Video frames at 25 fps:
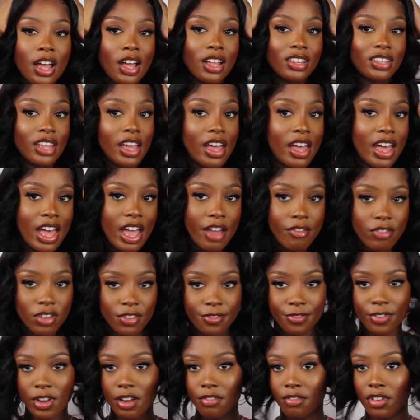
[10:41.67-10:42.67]
The hair is
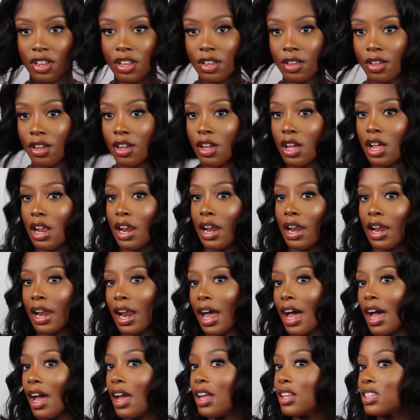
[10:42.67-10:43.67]
very
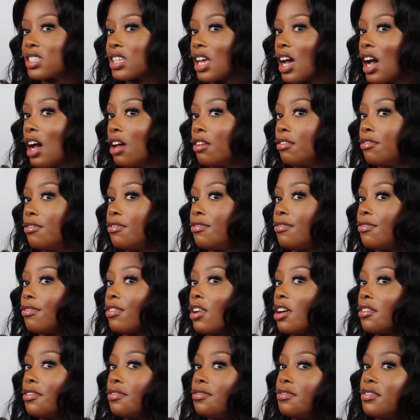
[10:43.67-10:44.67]
light and
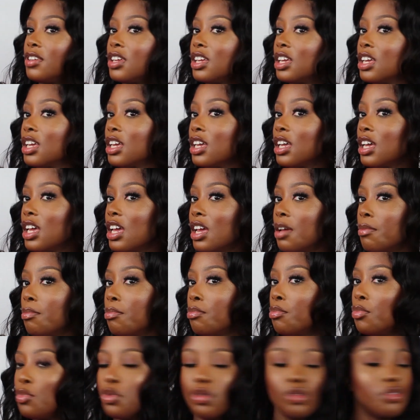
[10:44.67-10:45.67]
fluffy,
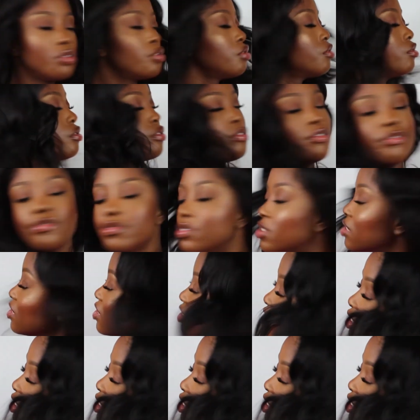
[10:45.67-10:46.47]
it moves.